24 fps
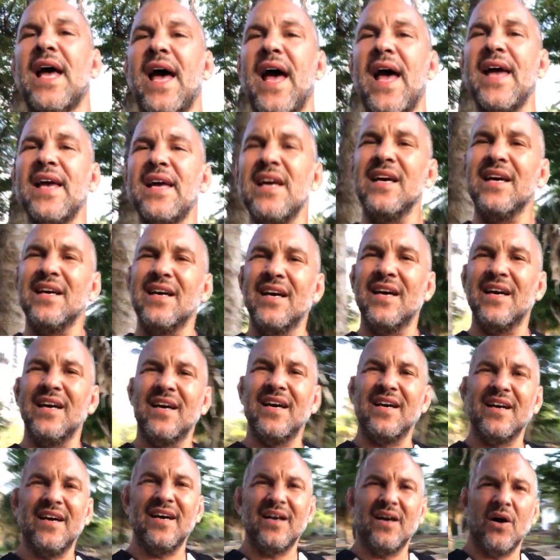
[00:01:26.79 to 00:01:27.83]
day.
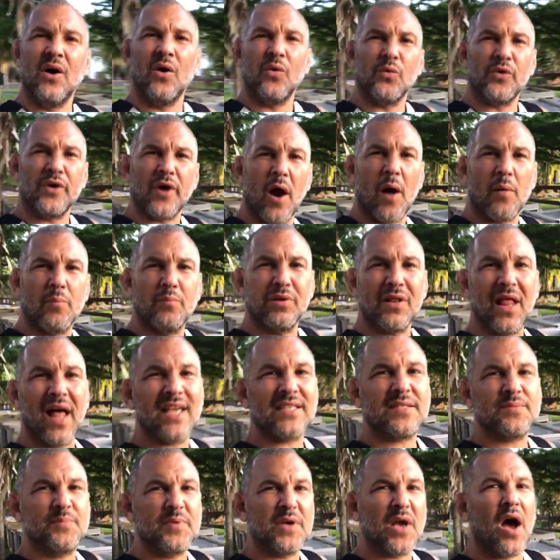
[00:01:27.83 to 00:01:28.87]
We are
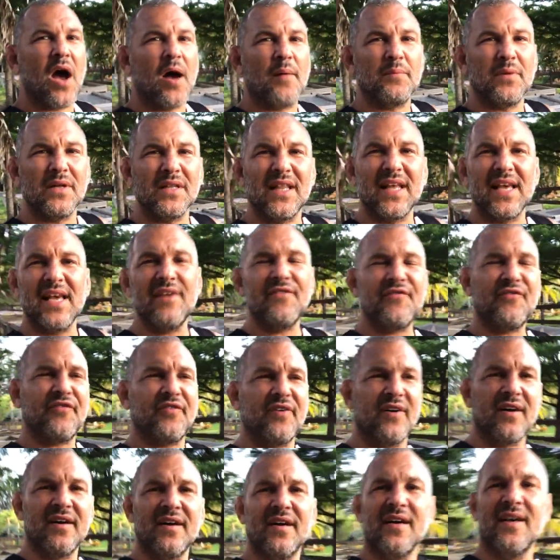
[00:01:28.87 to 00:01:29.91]
blessed beyond belief,